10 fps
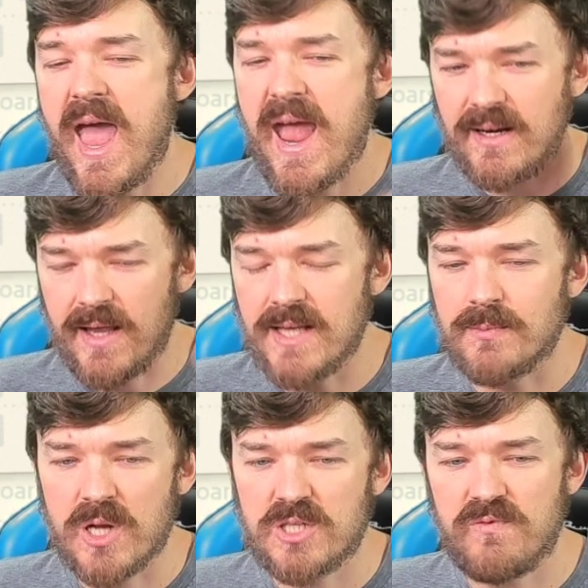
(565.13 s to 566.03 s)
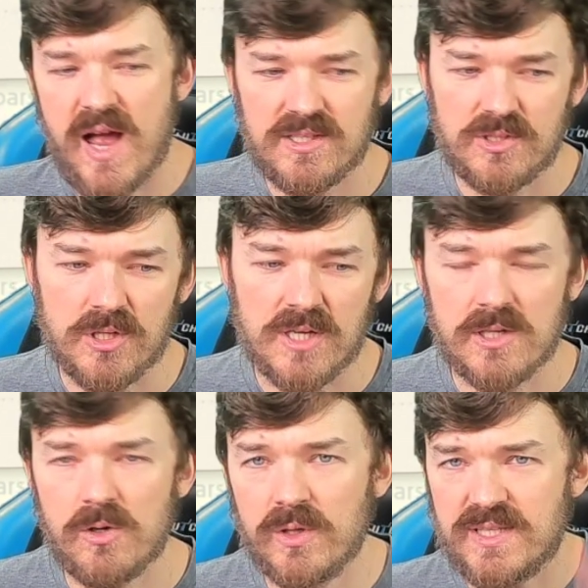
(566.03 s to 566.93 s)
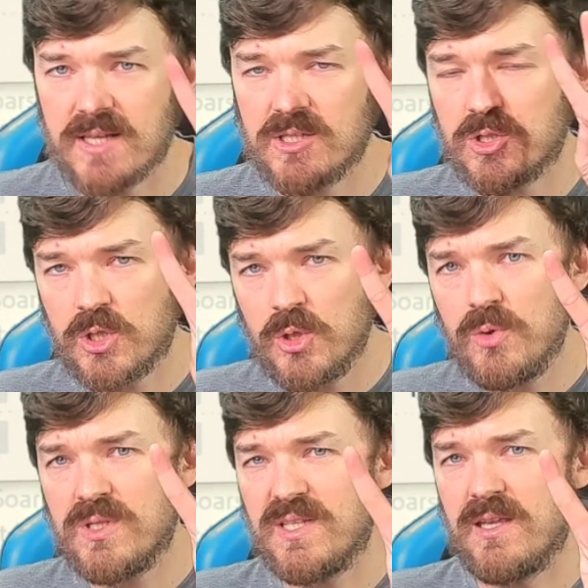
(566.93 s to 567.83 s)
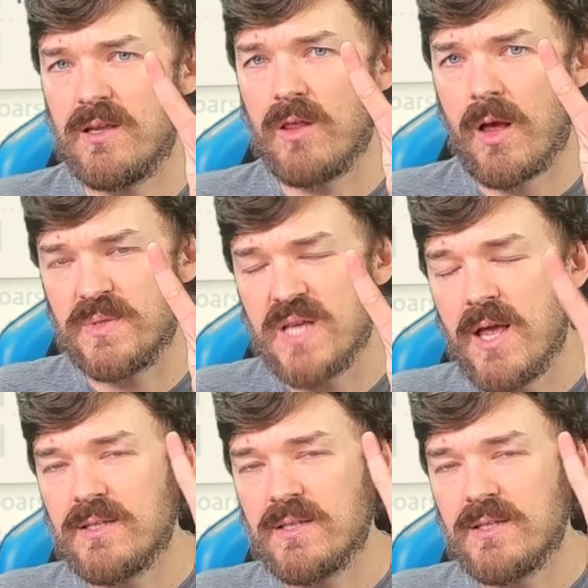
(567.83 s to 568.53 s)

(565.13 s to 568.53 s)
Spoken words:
and it's much faster because it only takes 2 sticky globs